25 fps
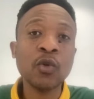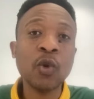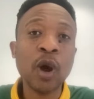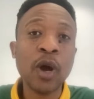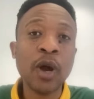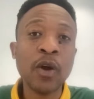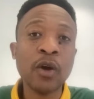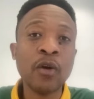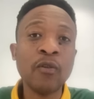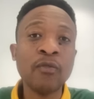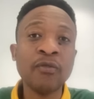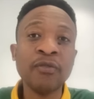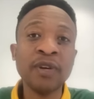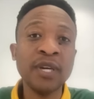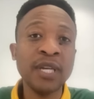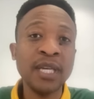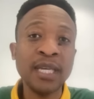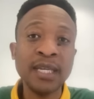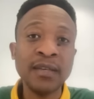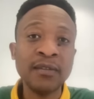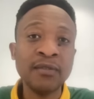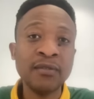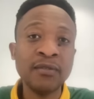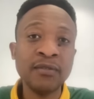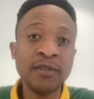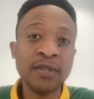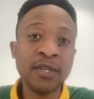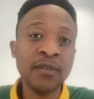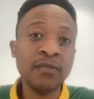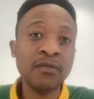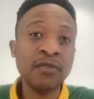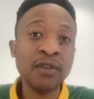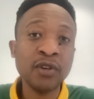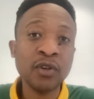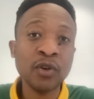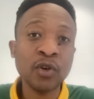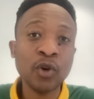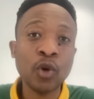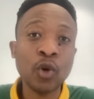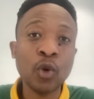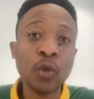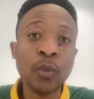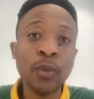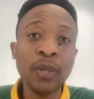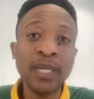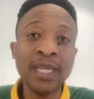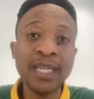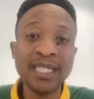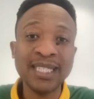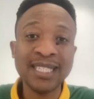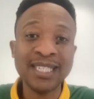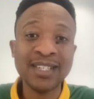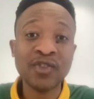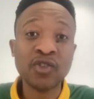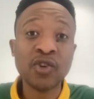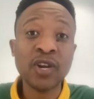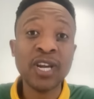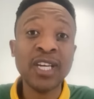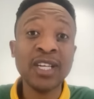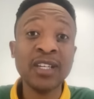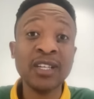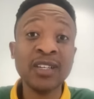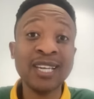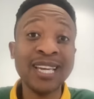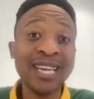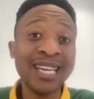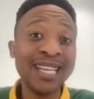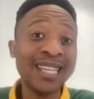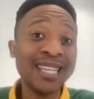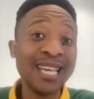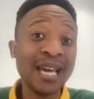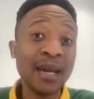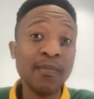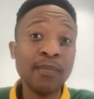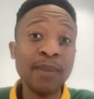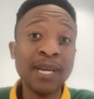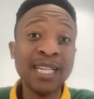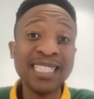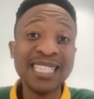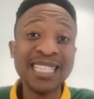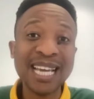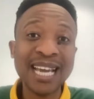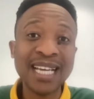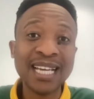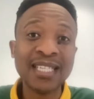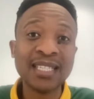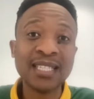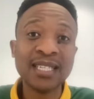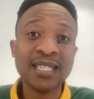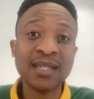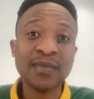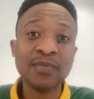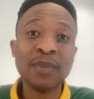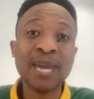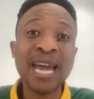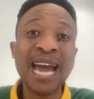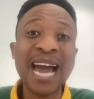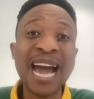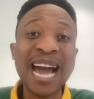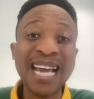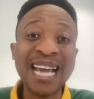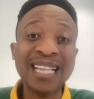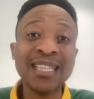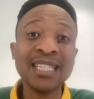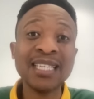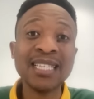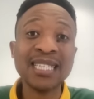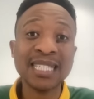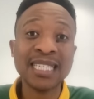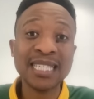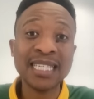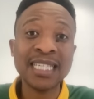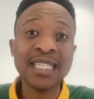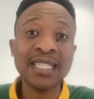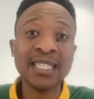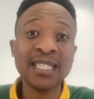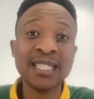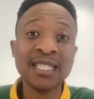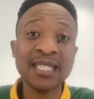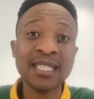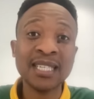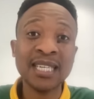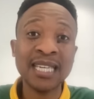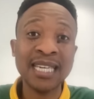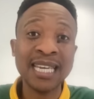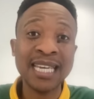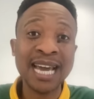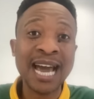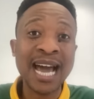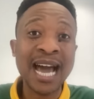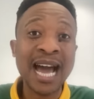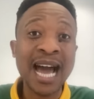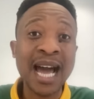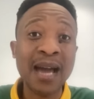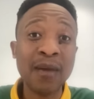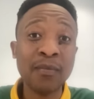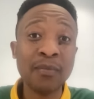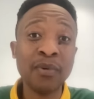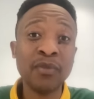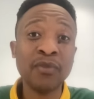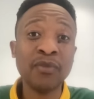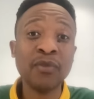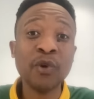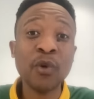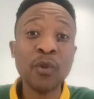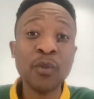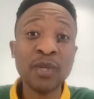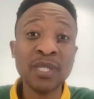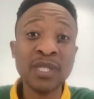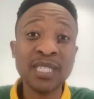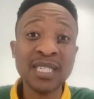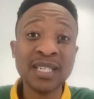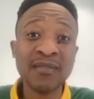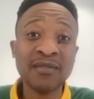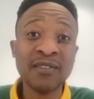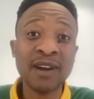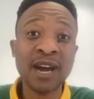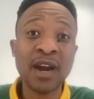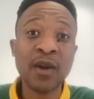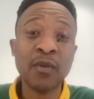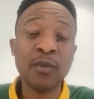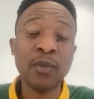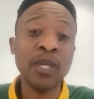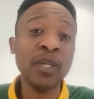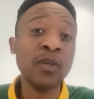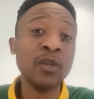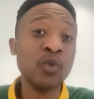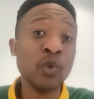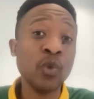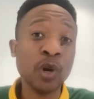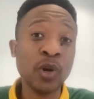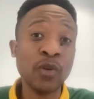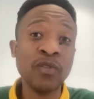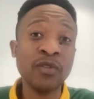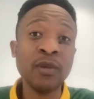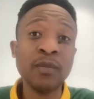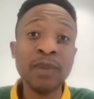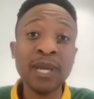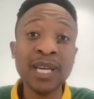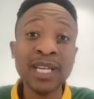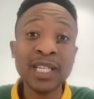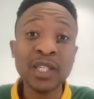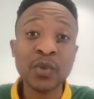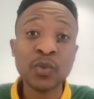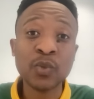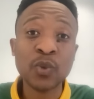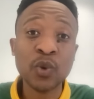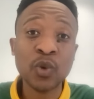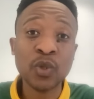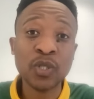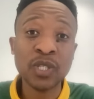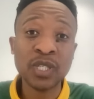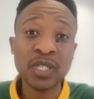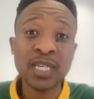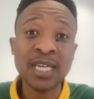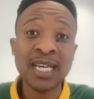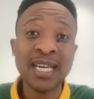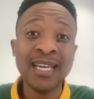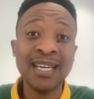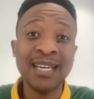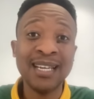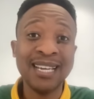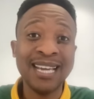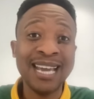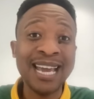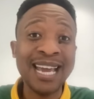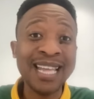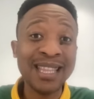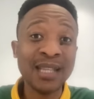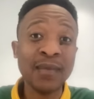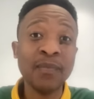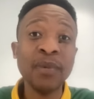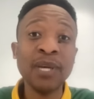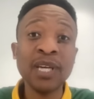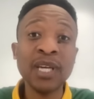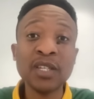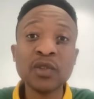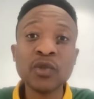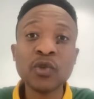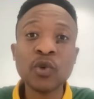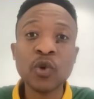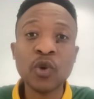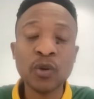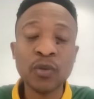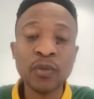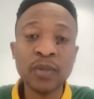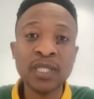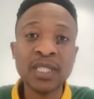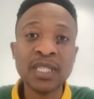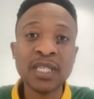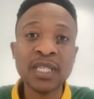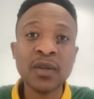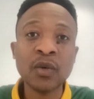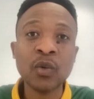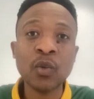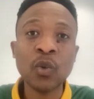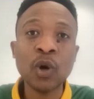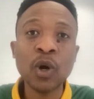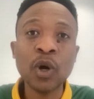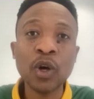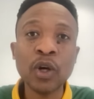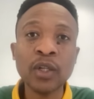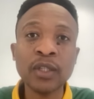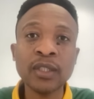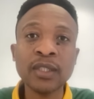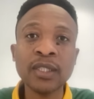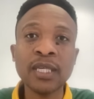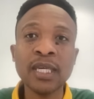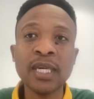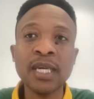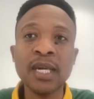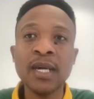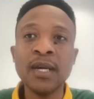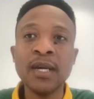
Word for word: quite often, even globally as a trend, to get that much access behind the scenes in a high performance environment in one of the biggest sports and the biggest tournaments in the world,